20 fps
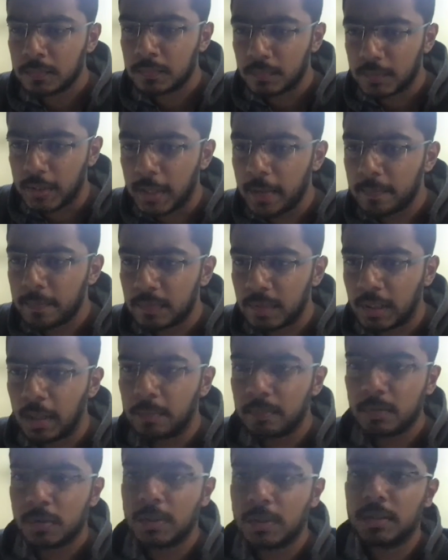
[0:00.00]

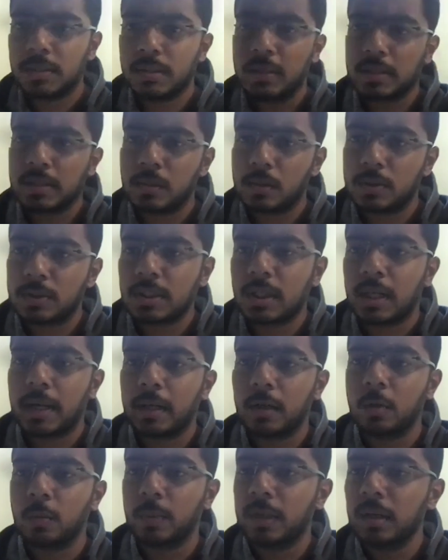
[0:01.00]
Yeah. This looks
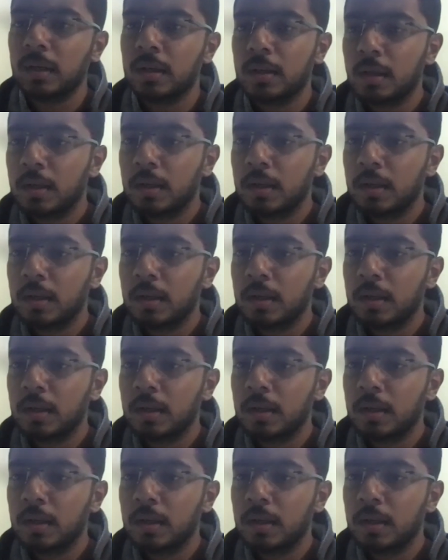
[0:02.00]
correct to me.